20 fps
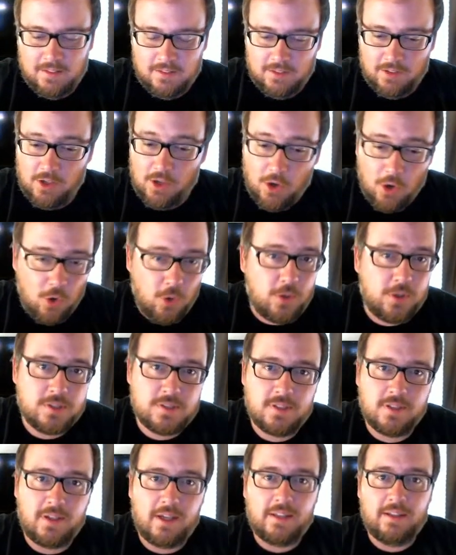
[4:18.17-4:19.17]
No,
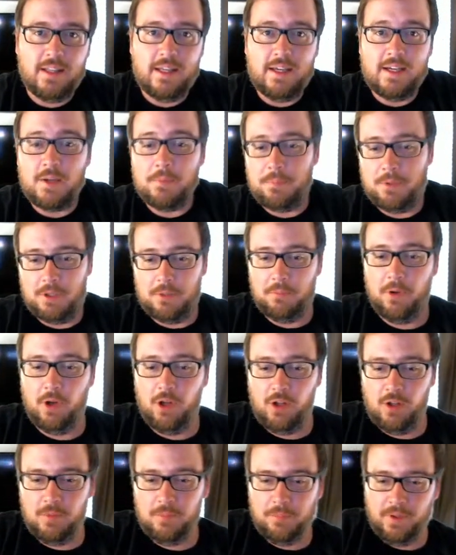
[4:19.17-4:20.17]
because I'd like a
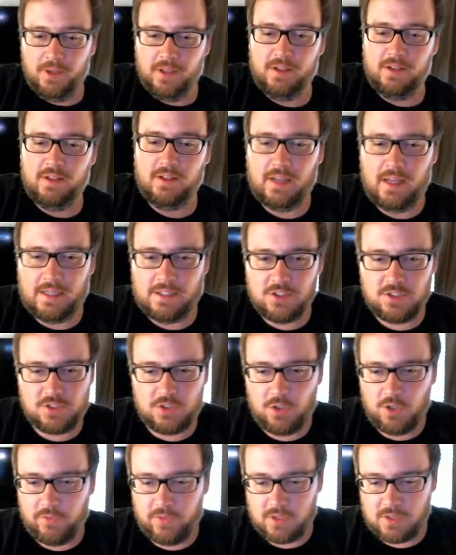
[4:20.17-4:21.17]
pinball, but I just
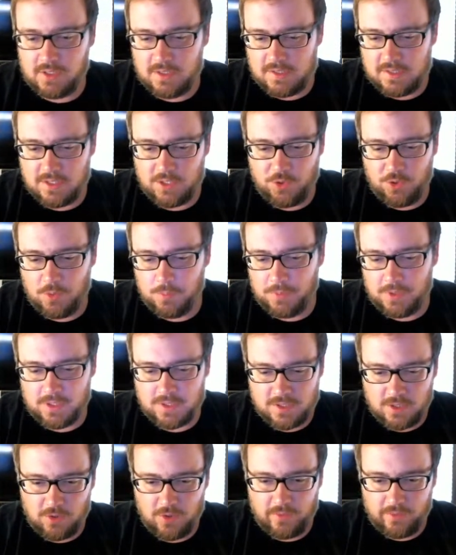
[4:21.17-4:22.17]
don't even consider them
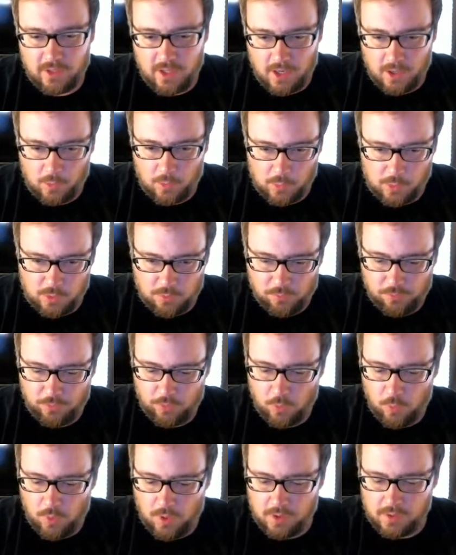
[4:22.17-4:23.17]
because I don't have a lot of room for
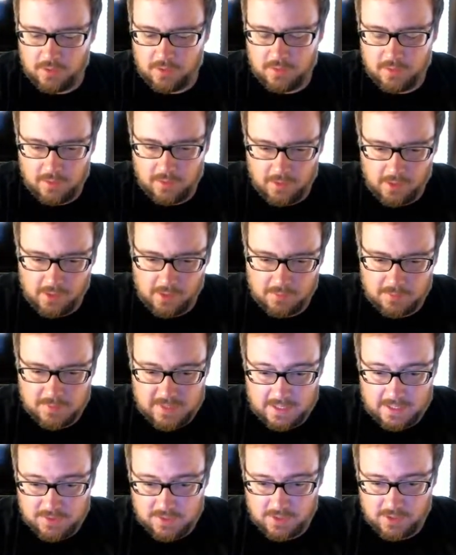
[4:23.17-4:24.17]
one.
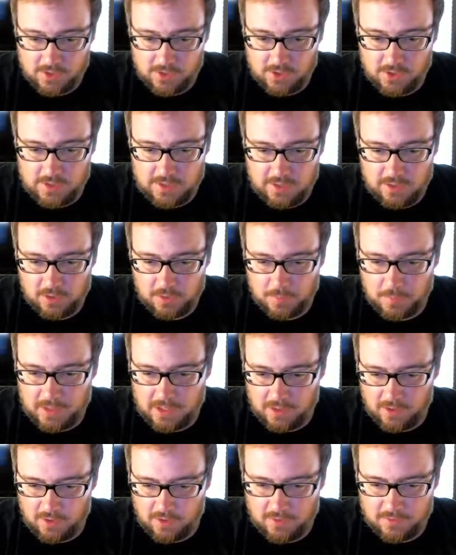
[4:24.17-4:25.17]
Sounds like a good deal to
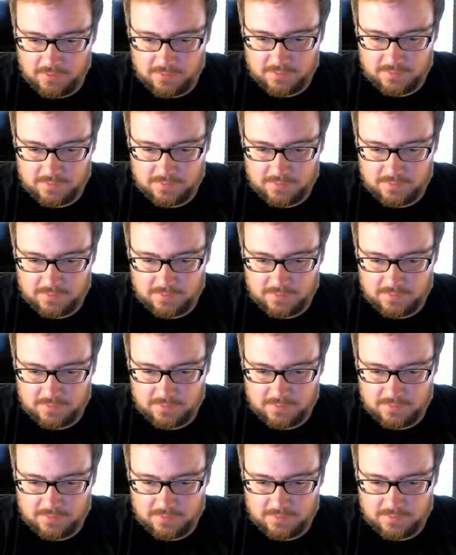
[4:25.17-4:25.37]
me, though.